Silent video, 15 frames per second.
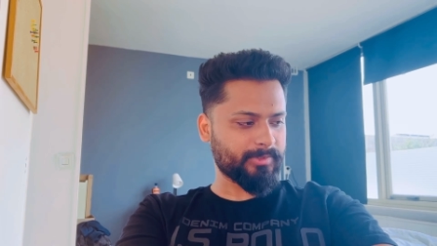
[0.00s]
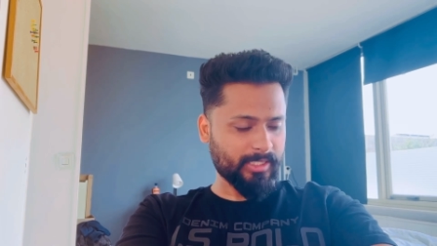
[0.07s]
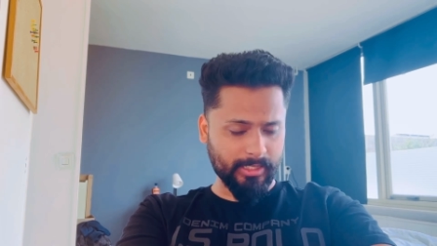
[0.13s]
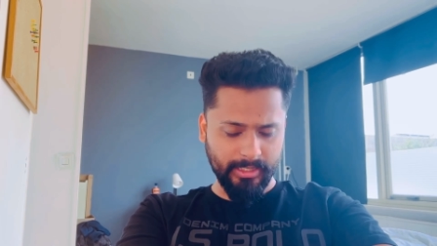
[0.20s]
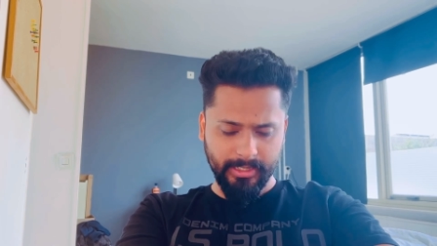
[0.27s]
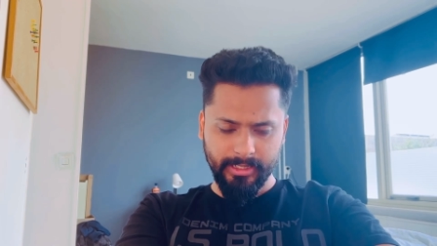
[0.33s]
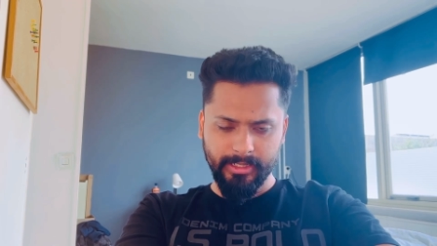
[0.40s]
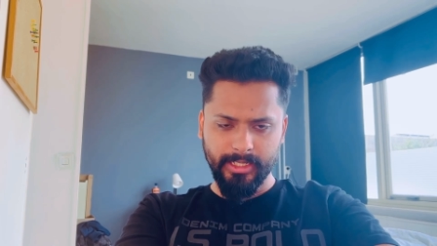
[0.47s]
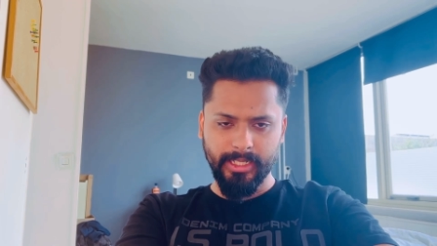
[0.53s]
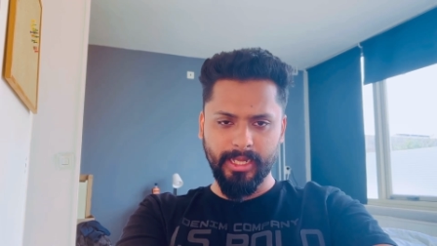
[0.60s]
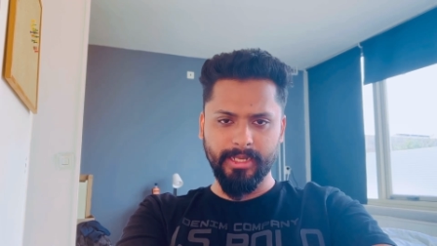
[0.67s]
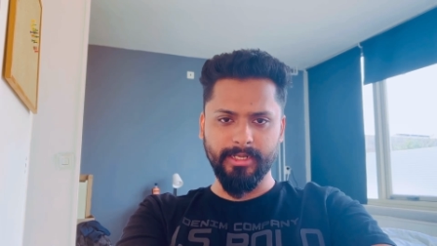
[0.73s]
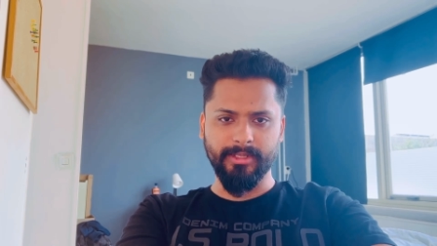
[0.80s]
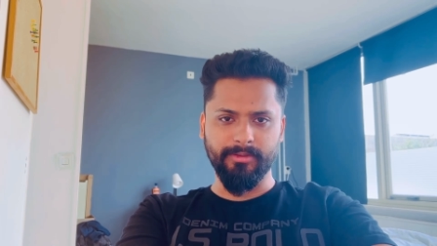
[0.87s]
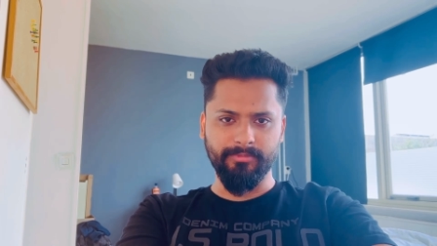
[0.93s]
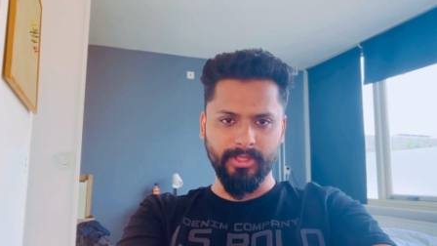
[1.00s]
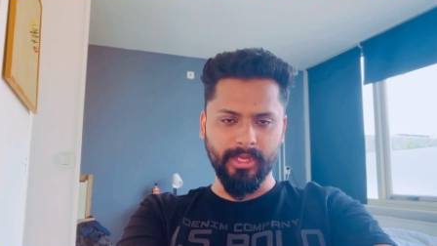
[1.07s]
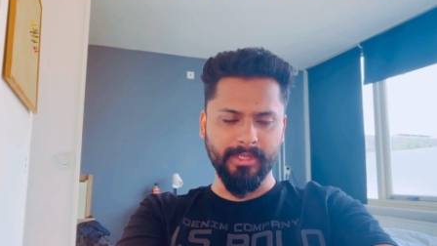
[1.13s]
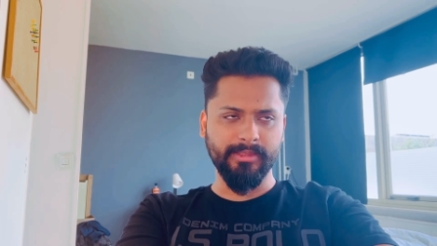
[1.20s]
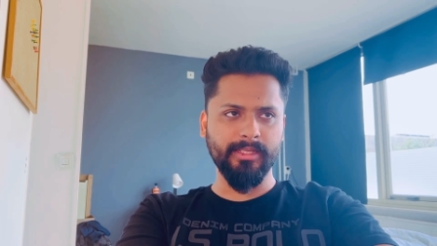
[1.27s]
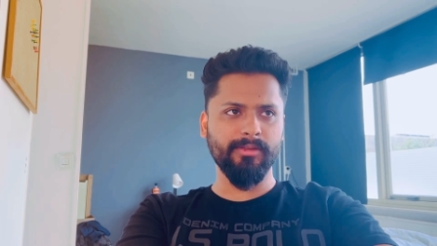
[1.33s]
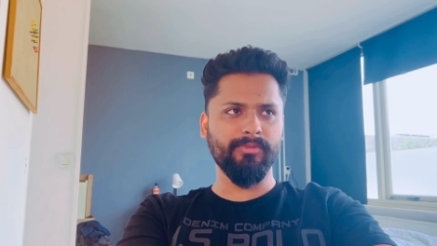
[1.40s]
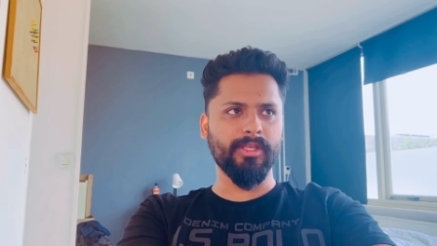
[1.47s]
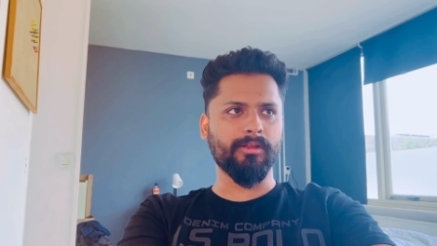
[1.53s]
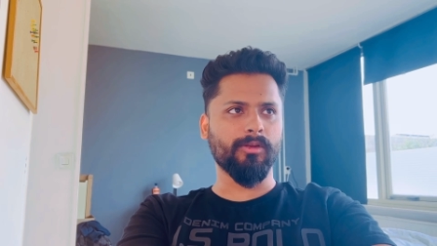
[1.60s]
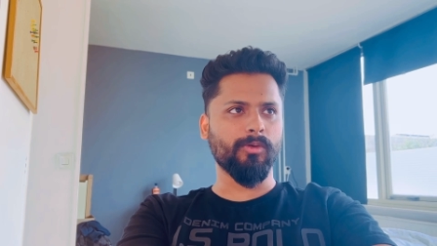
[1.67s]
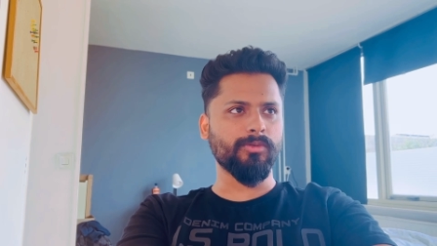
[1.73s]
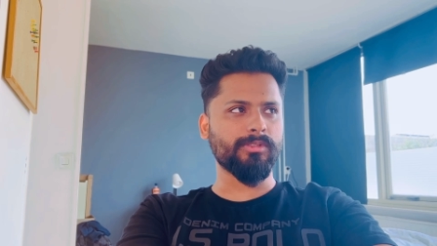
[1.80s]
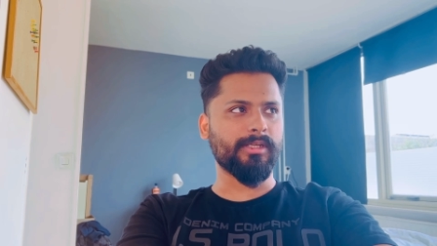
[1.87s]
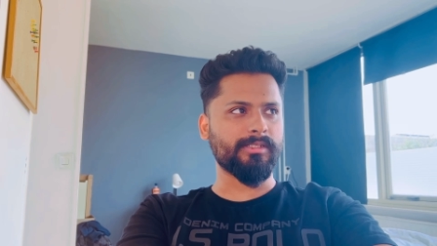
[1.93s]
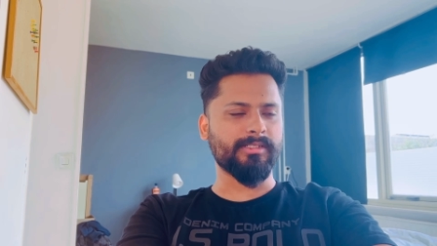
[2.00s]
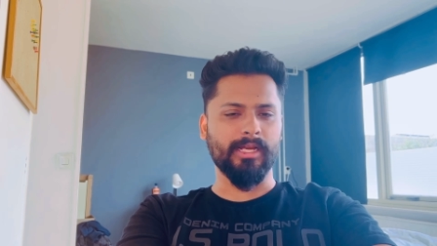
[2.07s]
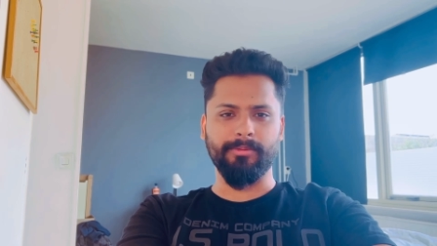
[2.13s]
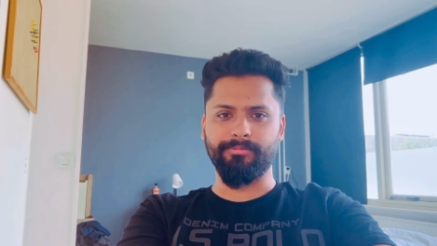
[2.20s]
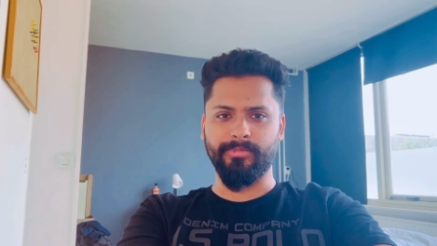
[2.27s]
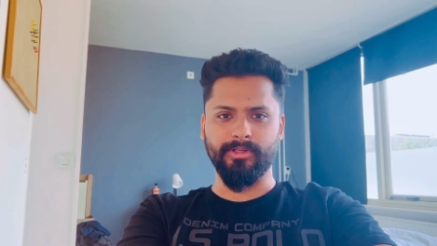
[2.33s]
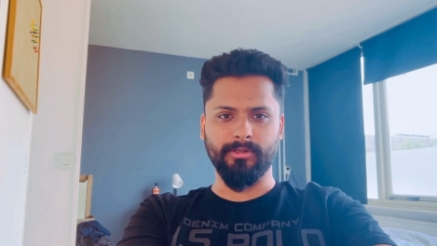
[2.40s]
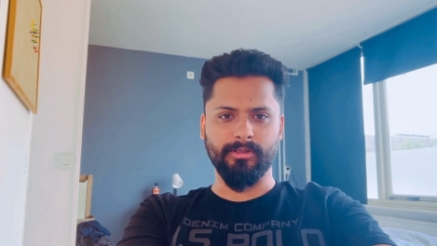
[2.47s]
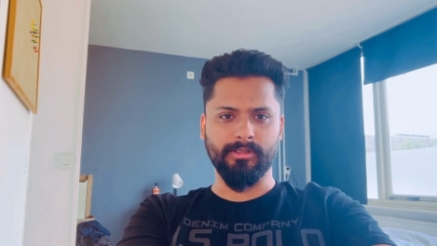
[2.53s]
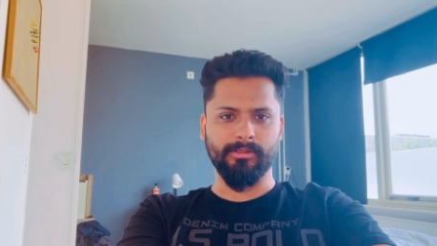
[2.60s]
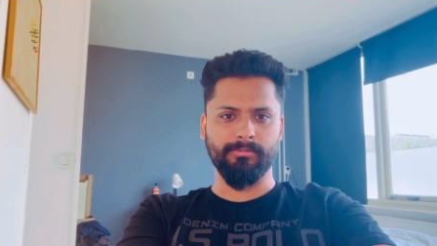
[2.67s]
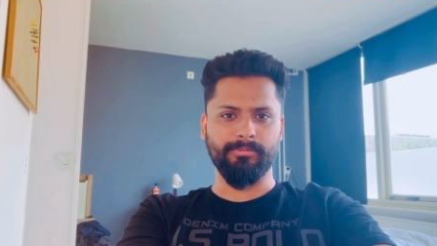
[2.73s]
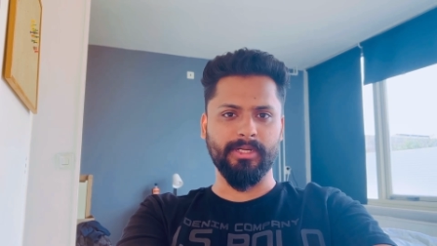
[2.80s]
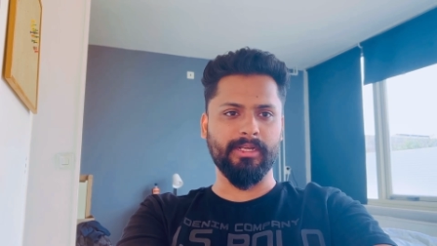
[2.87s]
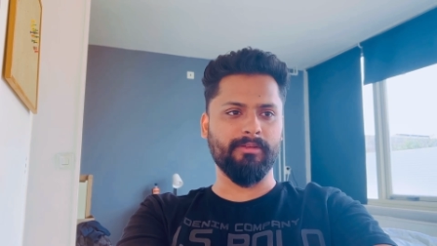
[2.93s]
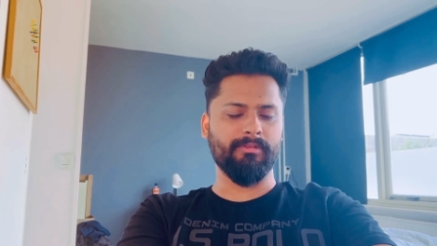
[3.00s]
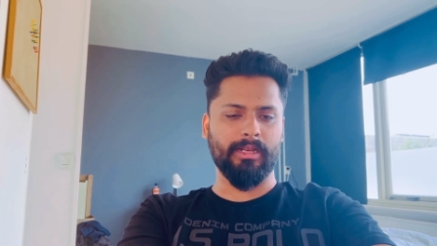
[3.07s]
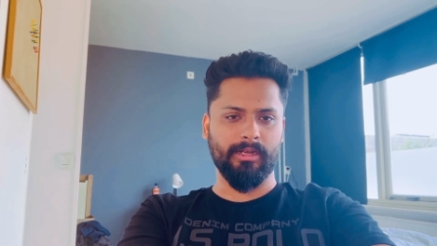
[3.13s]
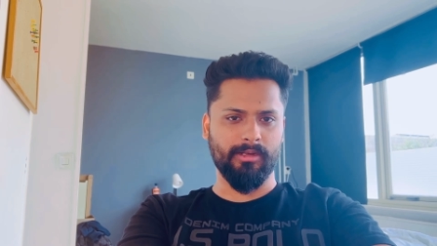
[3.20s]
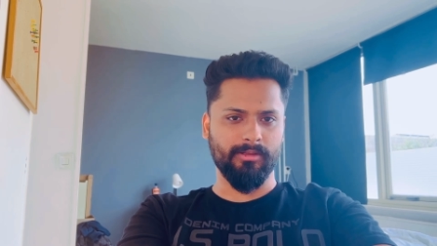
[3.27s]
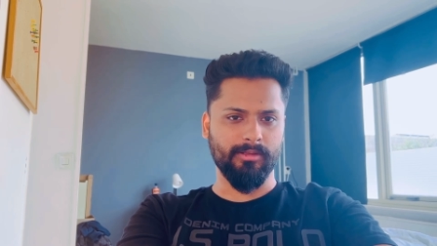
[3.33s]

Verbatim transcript: I think we closed the chapter pretty well,